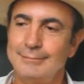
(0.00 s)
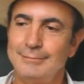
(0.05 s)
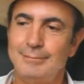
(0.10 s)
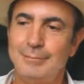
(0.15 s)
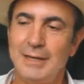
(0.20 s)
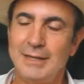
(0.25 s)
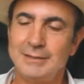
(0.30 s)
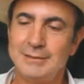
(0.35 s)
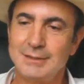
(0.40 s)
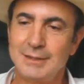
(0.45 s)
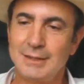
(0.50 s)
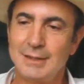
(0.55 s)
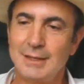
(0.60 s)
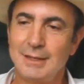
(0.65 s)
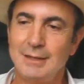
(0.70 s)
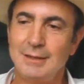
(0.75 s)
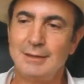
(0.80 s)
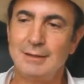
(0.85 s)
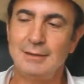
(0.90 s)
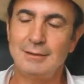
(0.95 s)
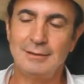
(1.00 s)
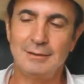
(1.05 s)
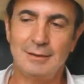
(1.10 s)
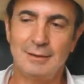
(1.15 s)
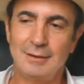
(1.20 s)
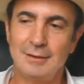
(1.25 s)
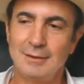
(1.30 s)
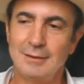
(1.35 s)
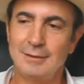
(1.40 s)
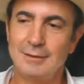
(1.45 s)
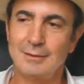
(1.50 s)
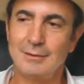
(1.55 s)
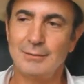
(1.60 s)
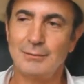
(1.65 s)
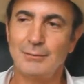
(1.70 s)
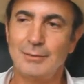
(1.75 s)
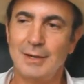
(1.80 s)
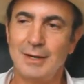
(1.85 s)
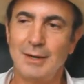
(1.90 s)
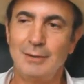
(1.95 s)
basically
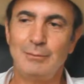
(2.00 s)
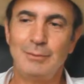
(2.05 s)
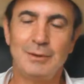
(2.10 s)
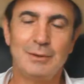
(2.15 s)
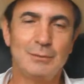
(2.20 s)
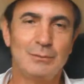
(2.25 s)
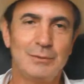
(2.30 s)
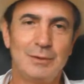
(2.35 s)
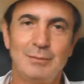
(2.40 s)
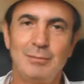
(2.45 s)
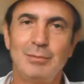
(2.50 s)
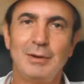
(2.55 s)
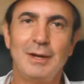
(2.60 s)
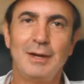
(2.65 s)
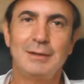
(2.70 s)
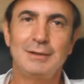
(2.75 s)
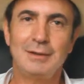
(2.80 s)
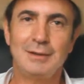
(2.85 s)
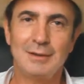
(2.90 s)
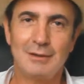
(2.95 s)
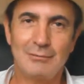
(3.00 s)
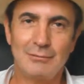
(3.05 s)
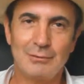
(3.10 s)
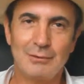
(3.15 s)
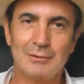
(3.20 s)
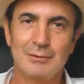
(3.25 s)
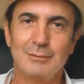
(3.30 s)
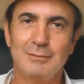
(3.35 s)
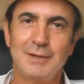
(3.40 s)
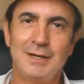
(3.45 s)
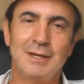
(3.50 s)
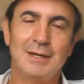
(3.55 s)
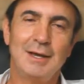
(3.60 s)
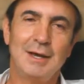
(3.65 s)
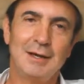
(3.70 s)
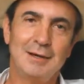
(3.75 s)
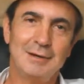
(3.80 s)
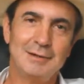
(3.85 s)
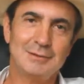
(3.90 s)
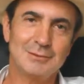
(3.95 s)
whatever we blend on the Flor
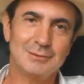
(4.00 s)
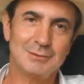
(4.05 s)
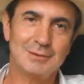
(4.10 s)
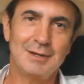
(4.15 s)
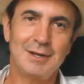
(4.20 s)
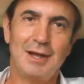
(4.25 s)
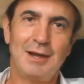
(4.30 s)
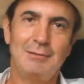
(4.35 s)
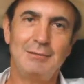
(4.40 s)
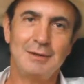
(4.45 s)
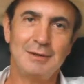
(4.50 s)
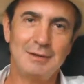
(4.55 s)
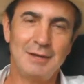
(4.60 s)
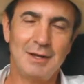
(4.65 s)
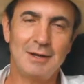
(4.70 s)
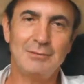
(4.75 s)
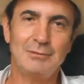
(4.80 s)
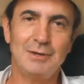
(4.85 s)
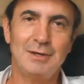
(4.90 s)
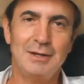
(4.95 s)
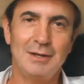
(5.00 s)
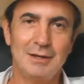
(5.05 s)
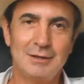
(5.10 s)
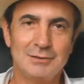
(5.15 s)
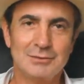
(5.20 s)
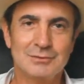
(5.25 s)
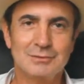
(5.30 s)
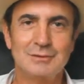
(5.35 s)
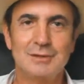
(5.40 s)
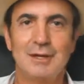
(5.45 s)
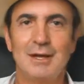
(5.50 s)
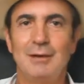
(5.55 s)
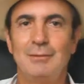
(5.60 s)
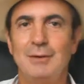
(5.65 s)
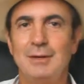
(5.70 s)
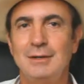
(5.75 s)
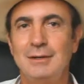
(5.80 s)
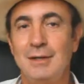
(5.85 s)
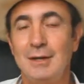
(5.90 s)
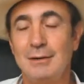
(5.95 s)
Dominicana is going to have a lot of ligero, it's going to have
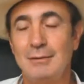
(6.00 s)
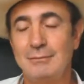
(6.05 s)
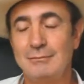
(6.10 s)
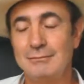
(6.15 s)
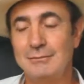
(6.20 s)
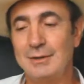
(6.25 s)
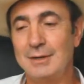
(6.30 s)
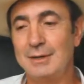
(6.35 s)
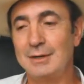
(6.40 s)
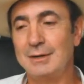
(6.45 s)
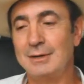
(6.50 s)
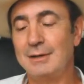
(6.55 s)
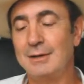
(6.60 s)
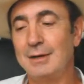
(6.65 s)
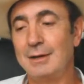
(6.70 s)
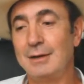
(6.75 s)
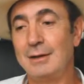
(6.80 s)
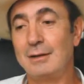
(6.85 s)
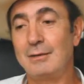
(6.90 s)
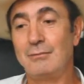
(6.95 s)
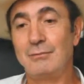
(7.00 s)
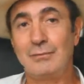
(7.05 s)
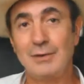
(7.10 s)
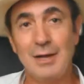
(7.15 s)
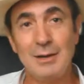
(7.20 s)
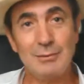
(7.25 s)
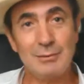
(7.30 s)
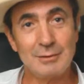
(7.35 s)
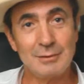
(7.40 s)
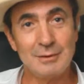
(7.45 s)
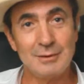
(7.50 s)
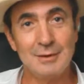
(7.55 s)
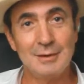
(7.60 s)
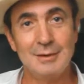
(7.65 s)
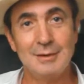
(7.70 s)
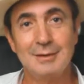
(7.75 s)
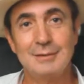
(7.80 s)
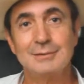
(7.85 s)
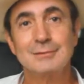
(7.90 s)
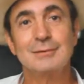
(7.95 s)
a lot of flavor,
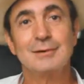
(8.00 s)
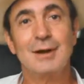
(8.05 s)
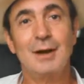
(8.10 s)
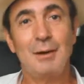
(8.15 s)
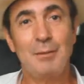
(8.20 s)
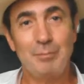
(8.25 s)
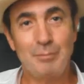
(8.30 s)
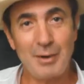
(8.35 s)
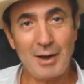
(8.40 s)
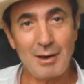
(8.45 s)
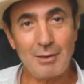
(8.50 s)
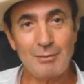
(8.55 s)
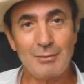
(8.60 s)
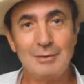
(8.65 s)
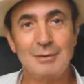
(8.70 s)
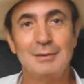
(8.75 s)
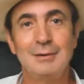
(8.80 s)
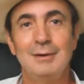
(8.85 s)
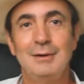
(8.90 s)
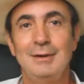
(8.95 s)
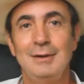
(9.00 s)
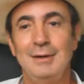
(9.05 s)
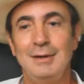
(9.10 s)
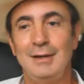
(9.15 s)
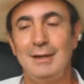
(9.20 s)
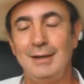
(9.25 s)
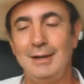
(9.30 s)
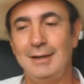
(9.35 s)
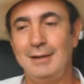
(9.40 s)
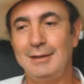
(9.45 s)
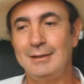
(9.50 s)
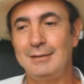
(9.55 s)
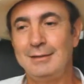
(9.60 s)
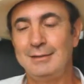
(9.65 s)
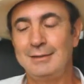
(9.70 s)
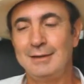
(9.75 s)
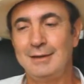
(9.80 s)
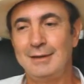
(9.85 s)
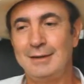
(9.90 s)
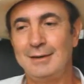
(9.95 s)
it's going to have power,
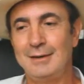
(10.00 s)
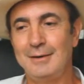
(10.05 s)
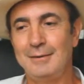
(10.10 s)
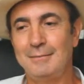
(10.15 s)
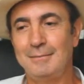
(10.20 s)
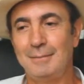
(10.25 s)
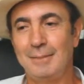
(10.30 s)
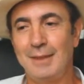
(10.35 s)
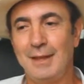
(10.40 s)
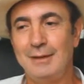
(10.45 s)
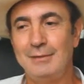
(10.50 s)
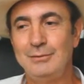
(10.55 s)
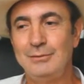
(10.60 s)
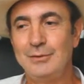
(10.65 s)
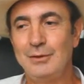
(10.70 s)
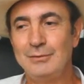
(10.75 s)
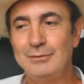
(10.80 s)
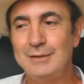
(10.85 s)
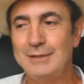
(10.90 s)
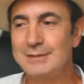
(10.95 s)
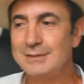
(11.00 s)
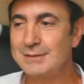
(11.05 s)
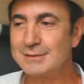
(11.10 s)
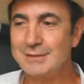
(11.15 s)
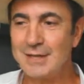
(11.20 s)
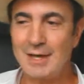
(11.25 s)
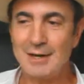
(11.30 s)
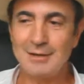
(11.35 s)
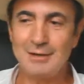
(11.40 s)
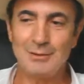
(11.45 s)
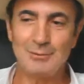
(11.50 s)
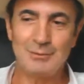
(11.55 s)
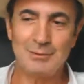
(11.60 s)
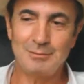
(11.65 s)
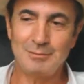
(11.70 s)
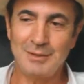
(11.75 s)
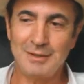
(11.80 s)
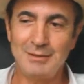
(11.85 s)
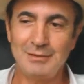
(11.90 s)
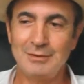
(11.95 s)
and not necessarily will
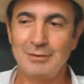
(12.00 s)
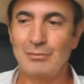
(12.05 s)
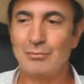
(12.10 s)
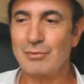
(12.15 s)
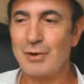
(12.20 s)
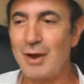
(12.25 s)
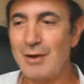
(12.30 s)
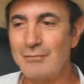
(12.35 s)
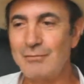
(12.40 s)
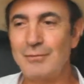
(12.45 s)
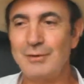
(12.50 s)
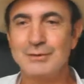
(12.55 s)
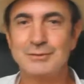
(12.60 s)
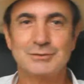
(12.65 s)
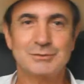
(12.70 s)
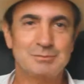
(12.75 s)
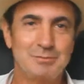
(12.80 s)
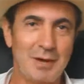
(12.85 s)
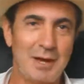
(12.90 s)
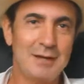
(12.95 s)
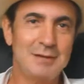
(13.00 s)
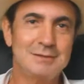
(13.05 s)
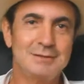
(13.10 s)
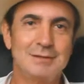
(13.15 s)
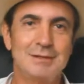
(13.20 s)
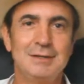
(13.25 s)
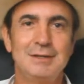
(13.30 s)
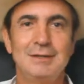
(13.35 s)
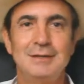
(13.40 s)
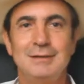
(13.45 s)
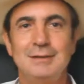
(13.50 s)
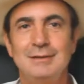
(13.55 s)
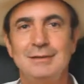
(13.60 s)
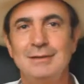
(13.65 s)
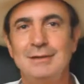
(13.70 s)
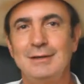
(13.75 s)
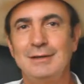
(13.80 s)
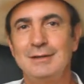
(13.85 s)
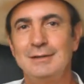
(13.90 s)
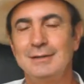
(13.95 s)
be rough and spicy
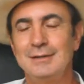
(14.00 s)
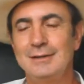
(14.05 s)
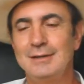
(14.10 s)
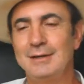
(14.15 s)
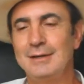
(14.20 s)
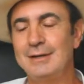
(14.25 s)
and